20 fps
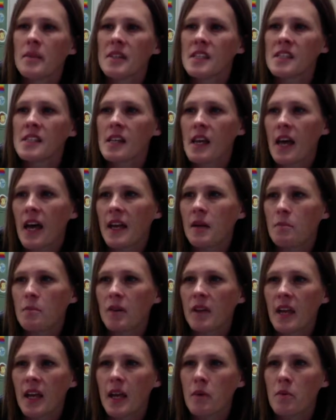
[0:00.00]
inside and
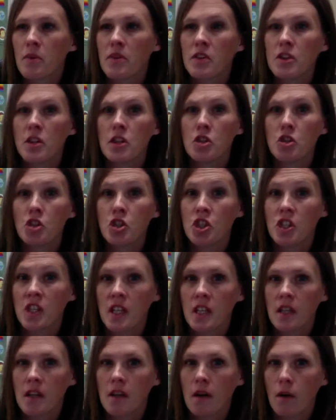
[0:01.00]
play with
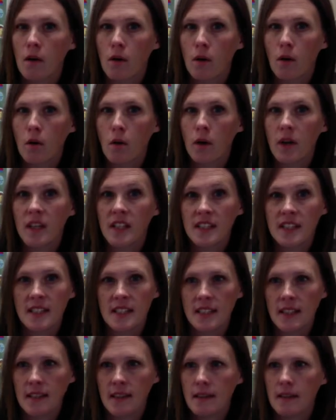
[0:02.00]

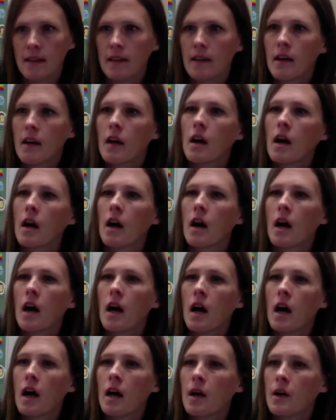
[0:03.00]
G-O-D.
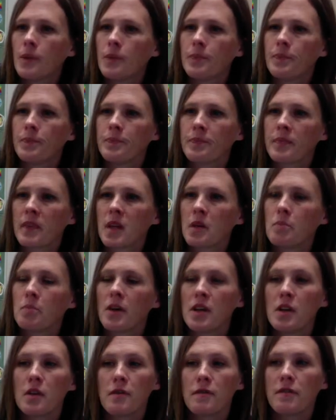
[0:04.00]

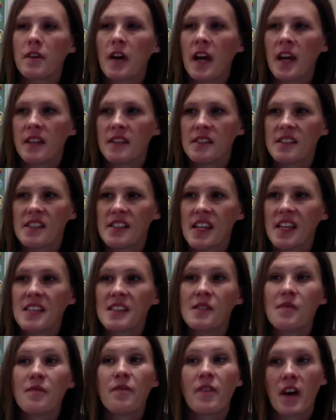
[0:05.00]
Bring your friends.
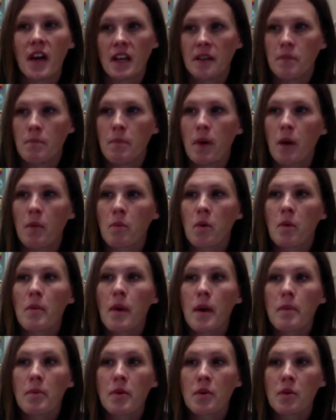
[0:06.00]
It's fun. But
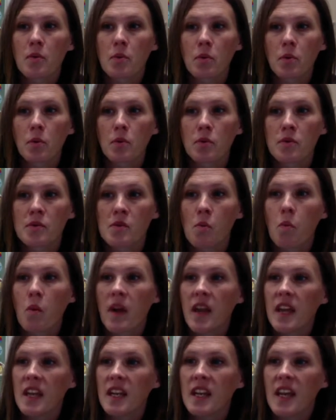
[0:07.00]
remember the rules.
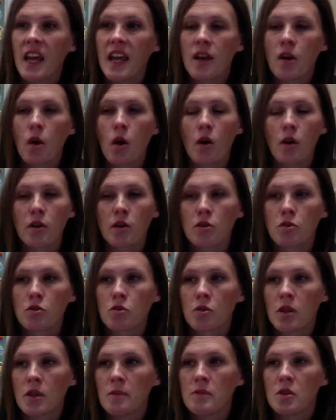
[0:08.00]
Win and all your
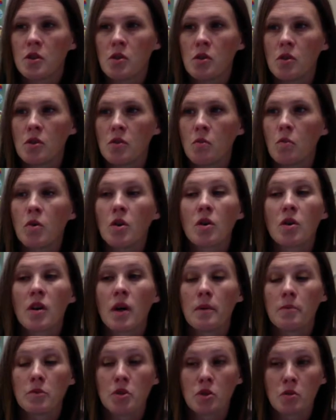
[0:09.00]
dreams will
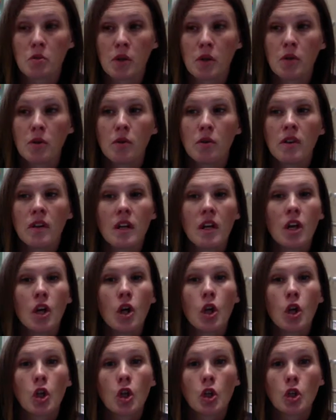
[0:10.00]
come true.
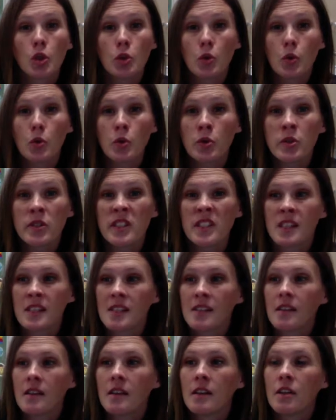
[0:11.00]
Lose,
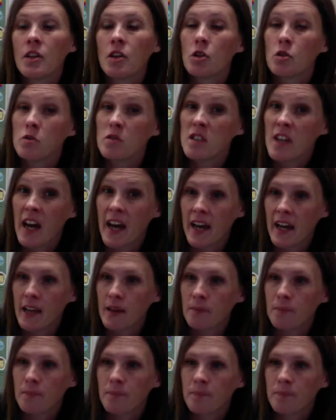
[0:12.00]
you die.